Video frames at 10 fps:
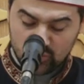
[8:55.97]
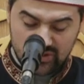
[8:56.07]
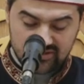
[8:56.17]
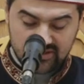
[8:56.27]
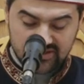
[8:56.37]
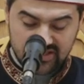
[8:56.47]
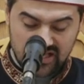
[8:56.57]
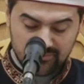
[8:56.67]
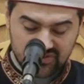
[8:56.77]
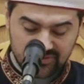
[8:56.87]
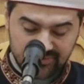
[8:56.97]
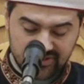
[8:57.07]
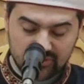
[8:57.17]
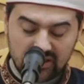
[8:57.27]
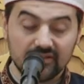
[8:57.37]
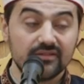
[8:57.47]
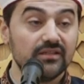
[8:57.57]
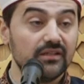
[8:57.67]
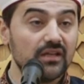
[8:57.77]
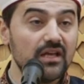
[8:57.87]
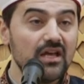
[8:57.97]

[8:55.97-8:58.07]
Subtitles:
with the same spirituality